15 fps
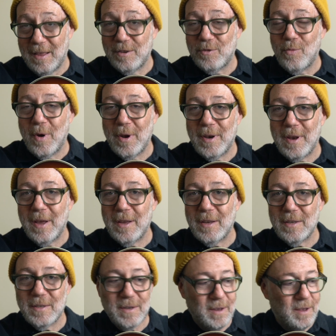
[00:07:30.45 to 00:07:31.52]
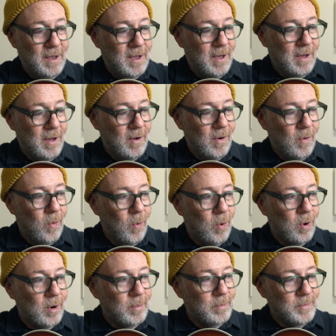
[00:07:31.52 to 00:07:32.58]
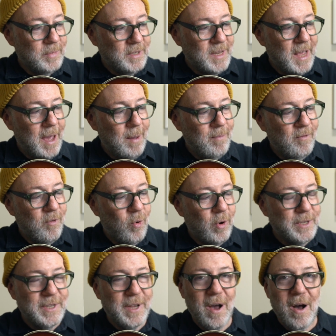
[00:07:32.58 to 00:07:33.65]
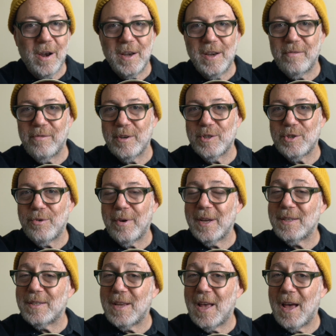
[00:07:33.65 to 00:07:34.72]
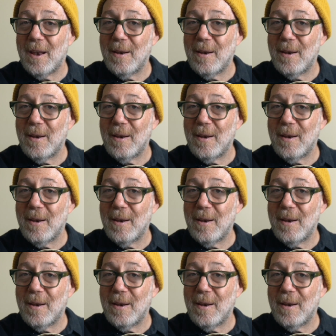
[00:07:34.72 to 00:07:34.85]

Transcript: This one does, or same voicing on a different string set.